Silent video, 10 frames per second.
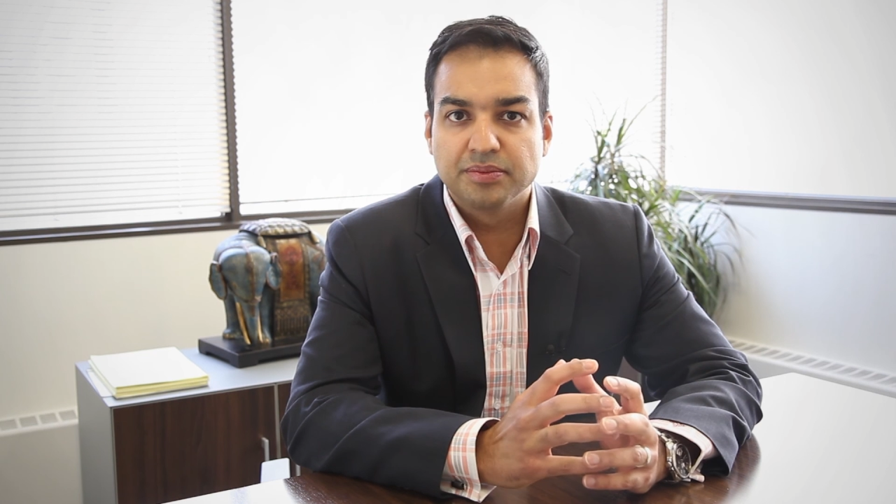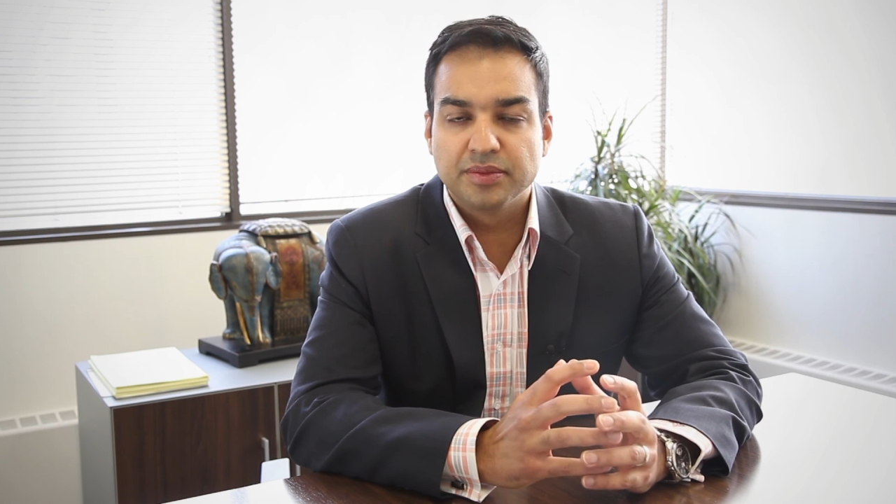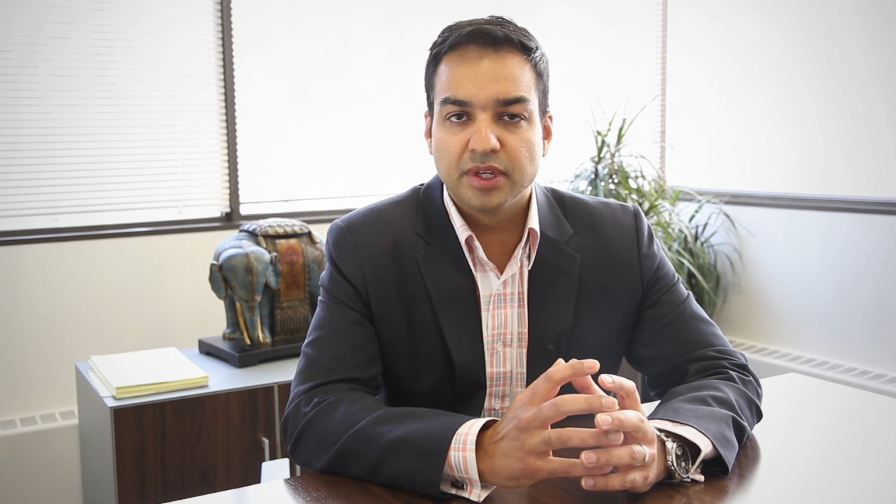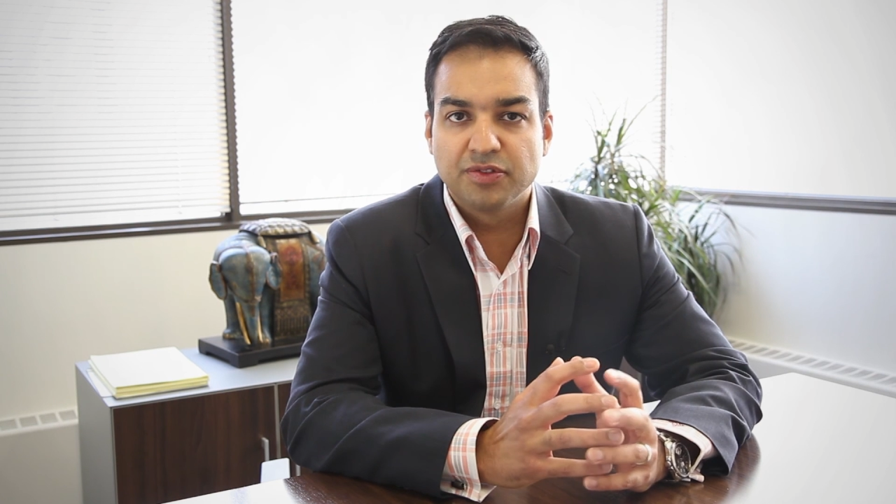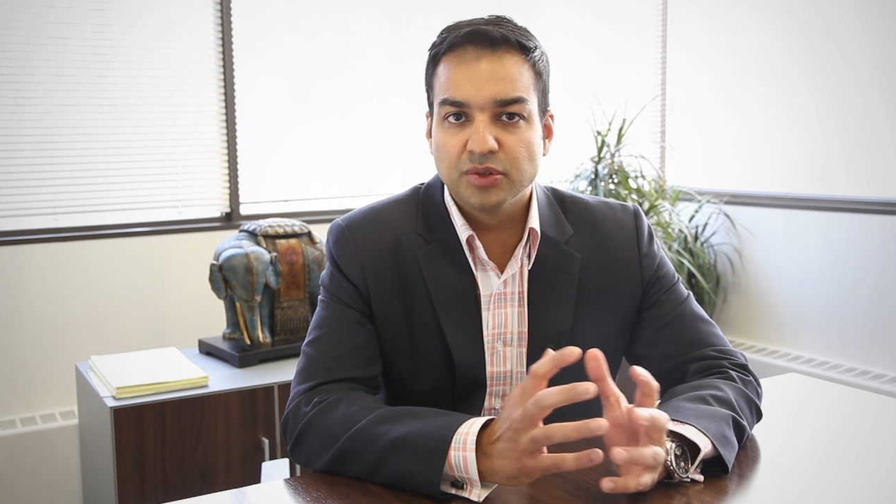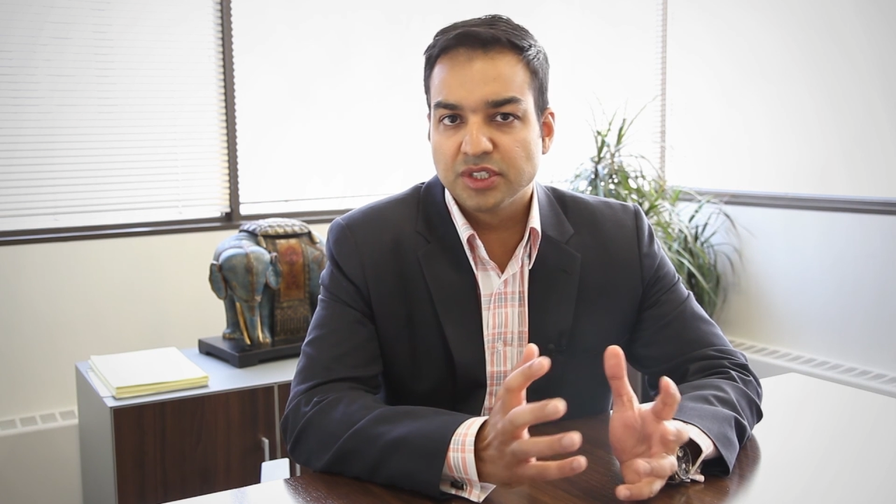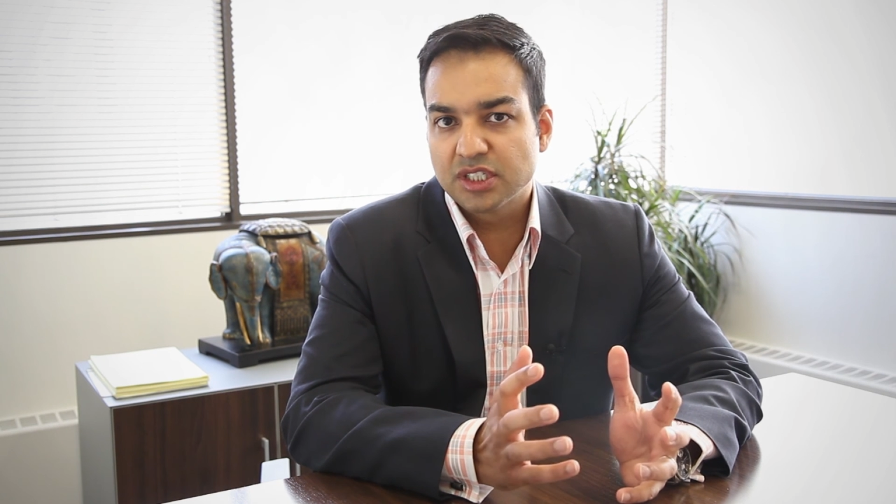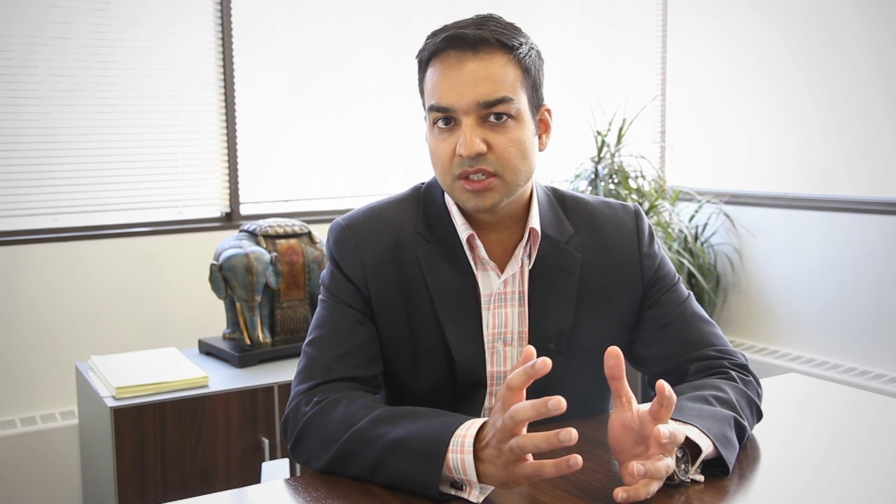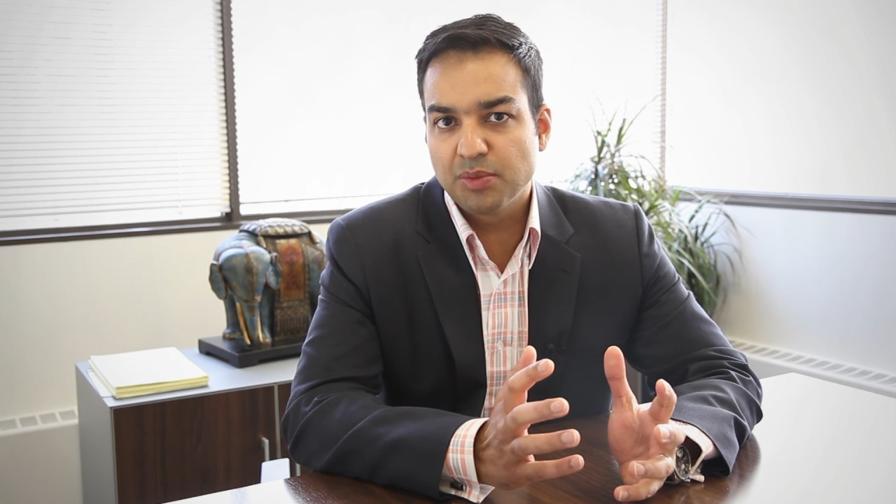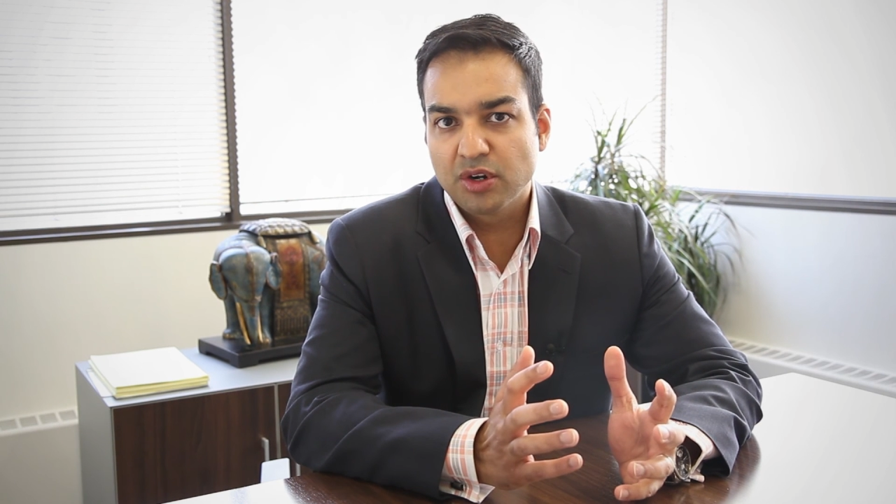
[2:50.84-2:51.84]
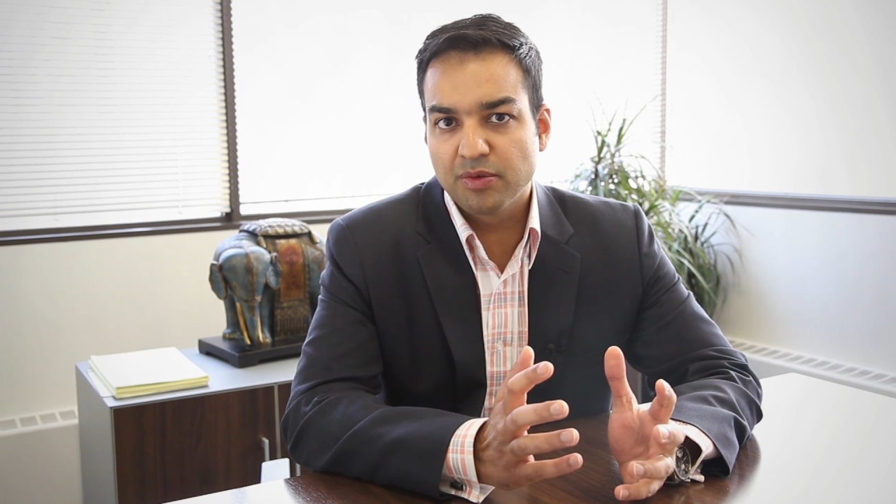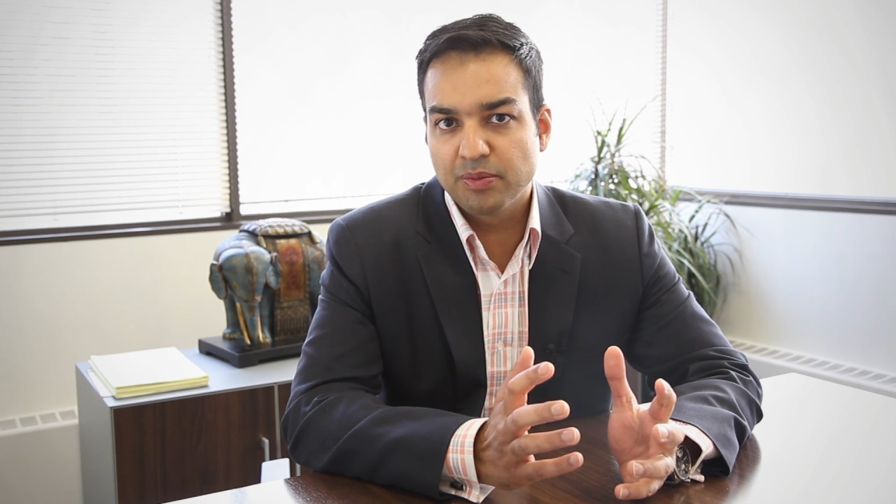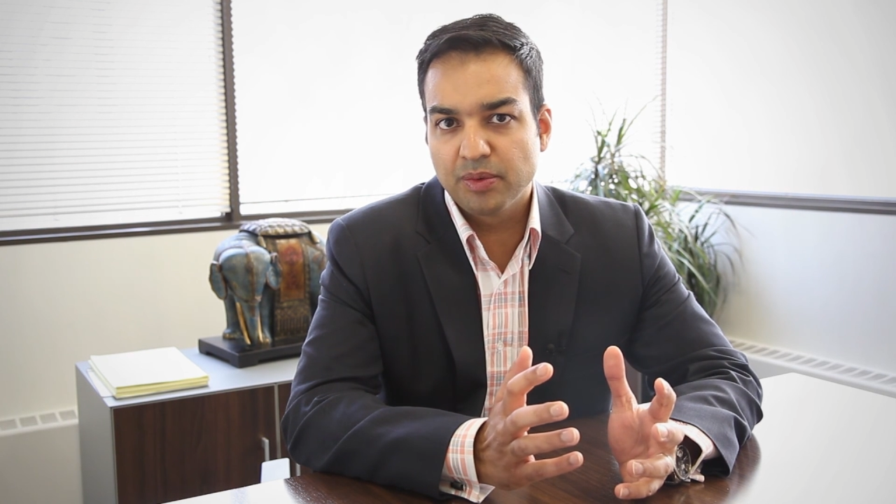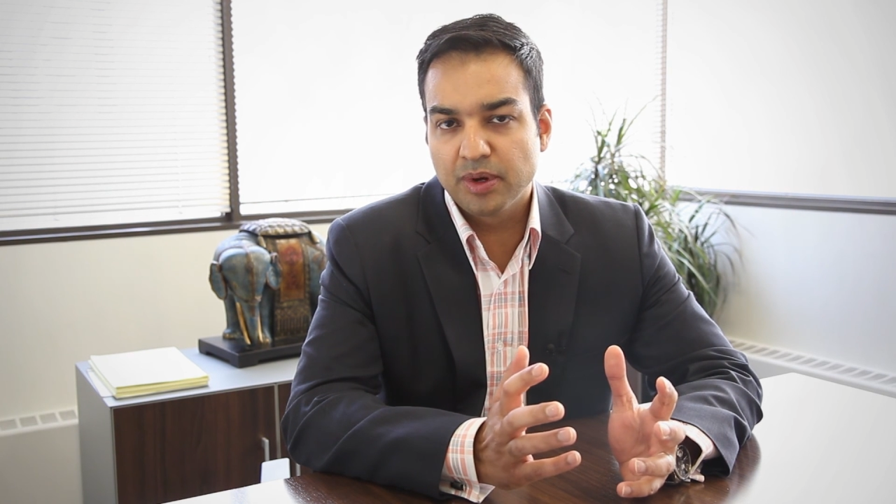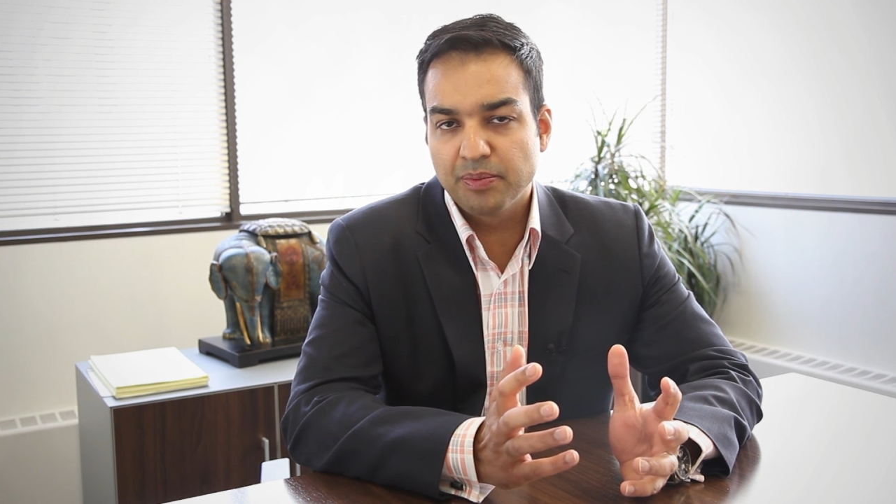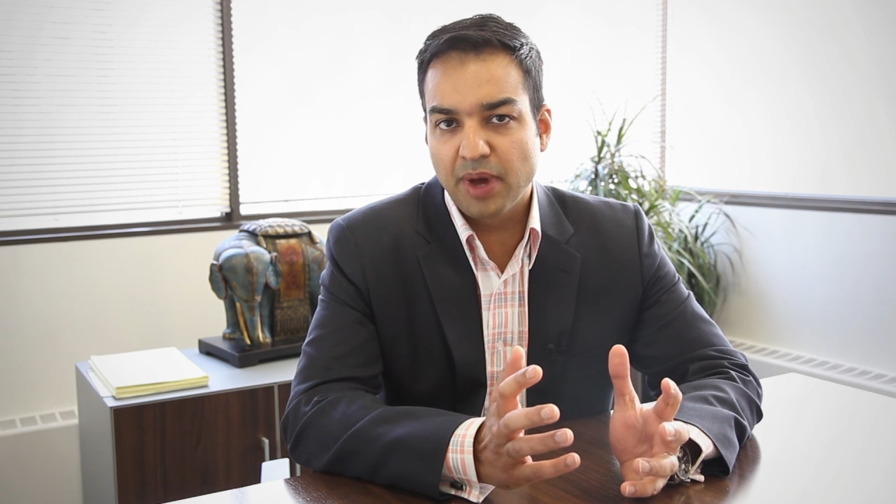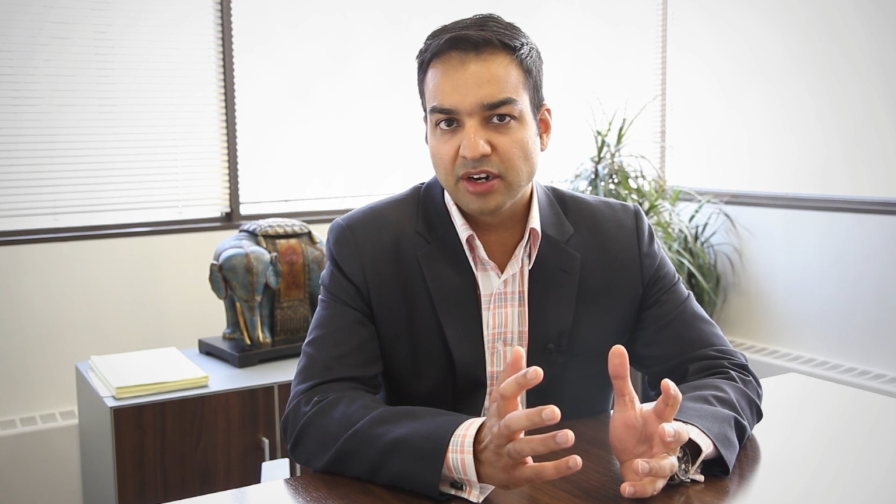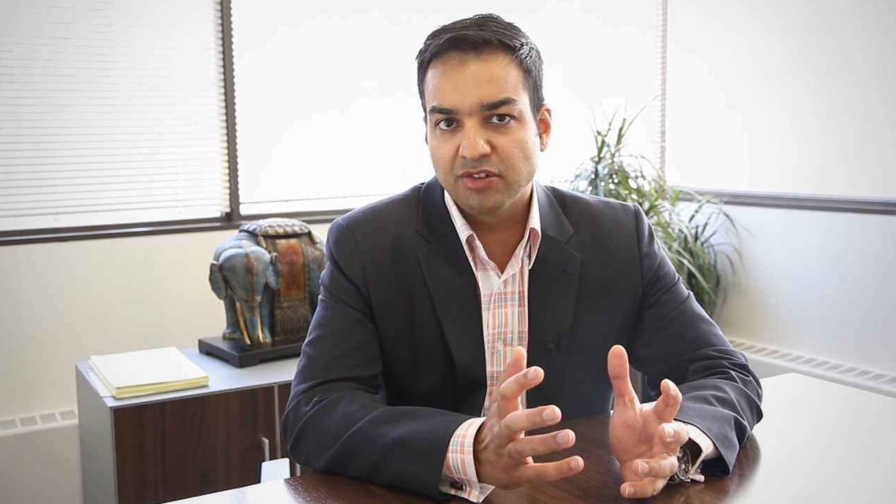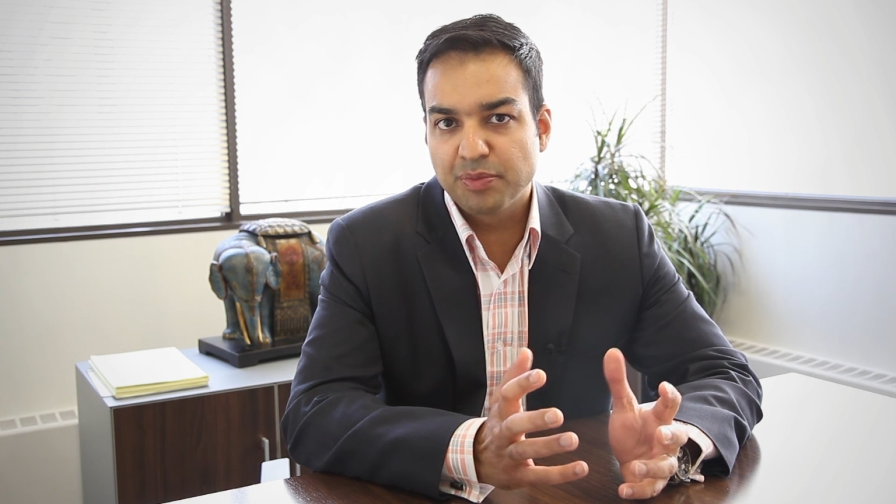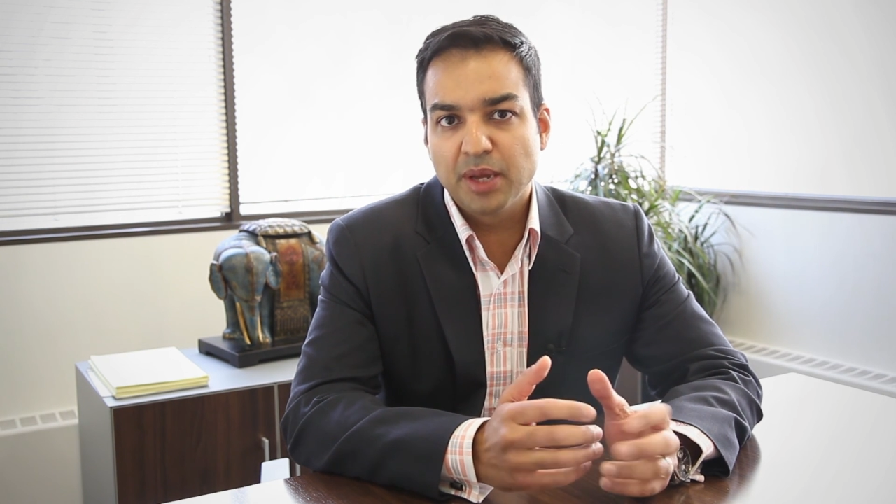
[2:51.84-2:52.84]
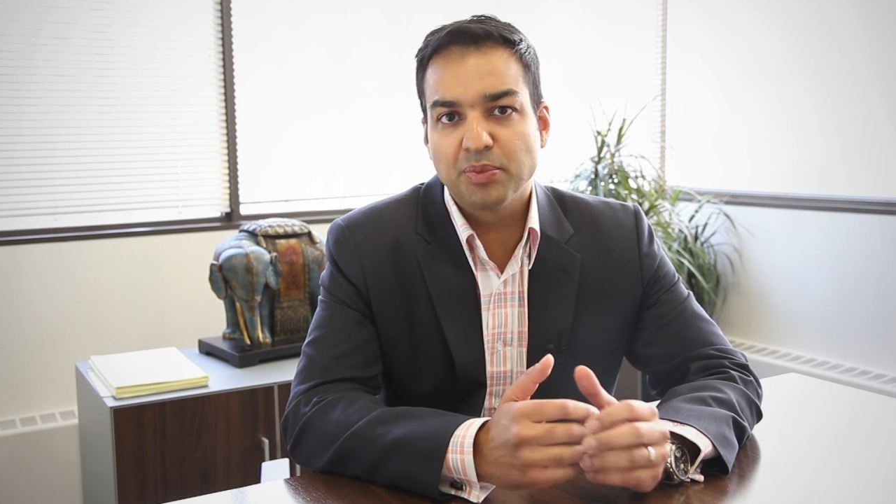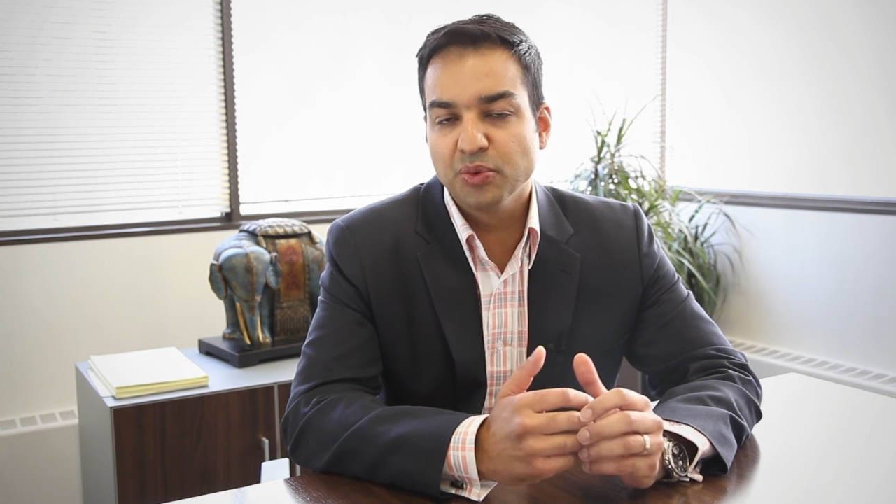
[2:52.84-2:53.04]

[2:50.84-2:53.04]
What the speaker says: If it was just about a matter of paper,